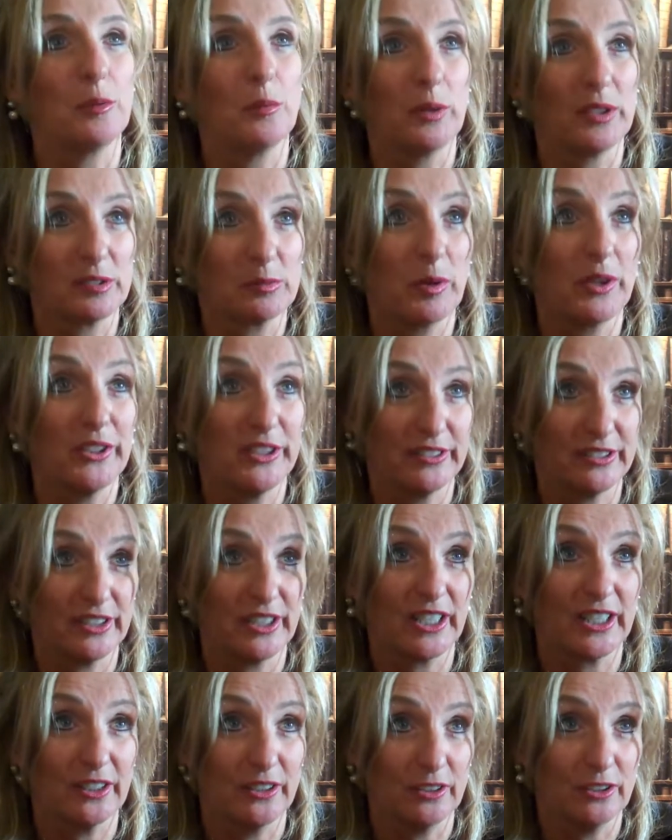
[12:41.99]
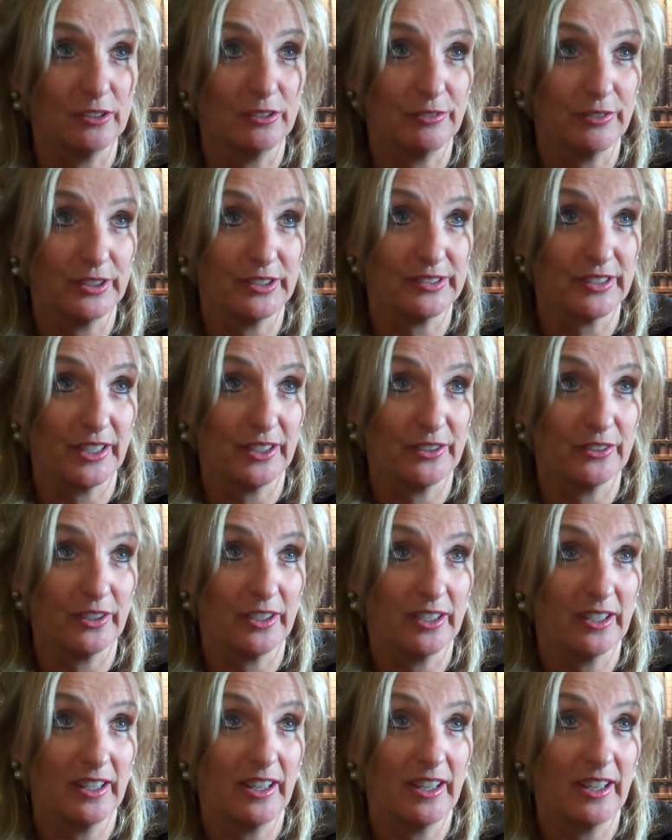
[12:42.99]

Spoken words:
was, what is it I can do for you, Sandra?